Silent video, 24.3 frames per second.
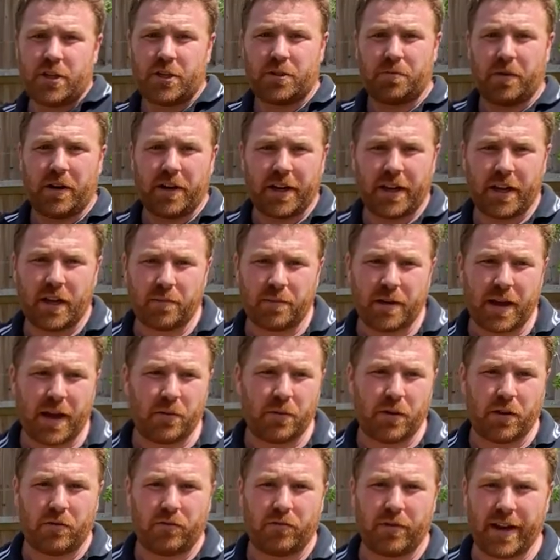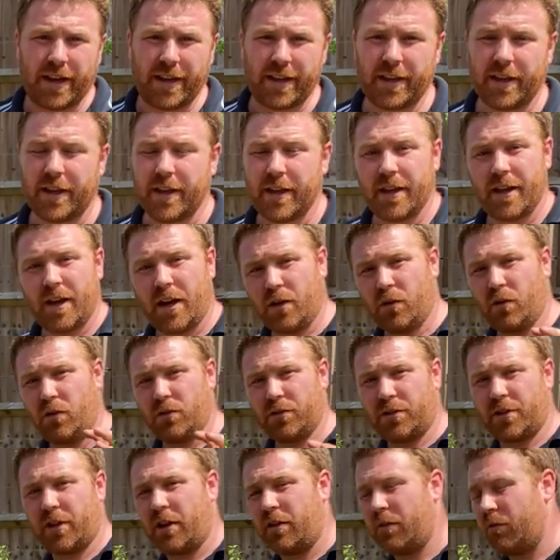spreading it about with a rake. And
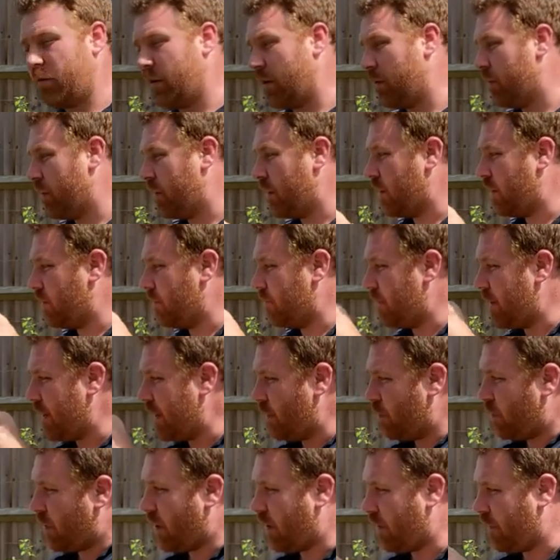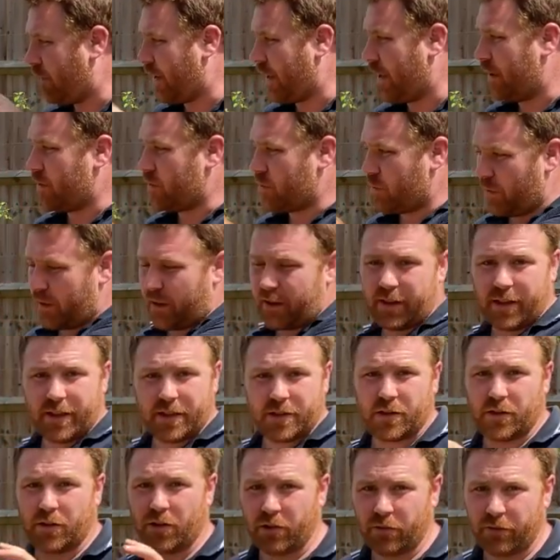also there were many wildflowers within
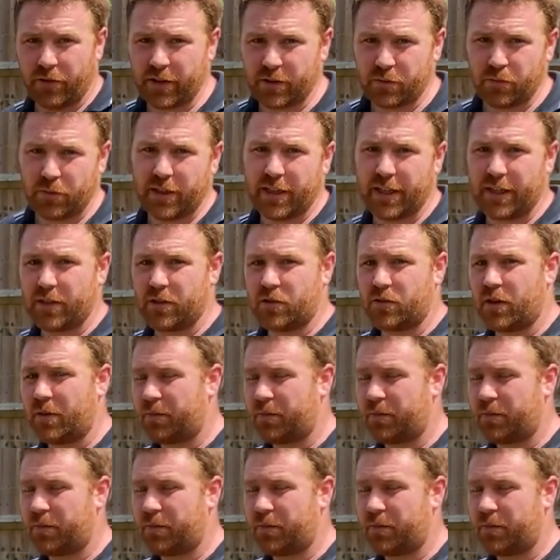this, another reason we didn't